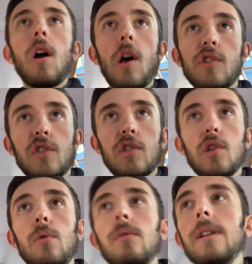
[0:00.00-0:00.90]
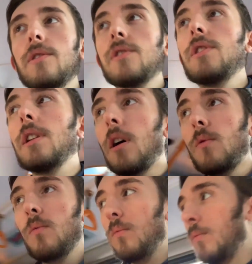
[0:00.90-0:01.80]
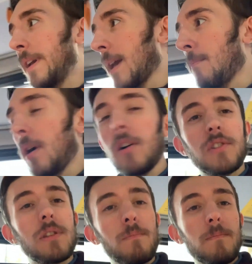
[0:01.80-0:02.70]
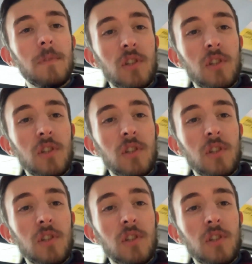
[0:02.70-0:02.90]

as soon as, you know, we get past the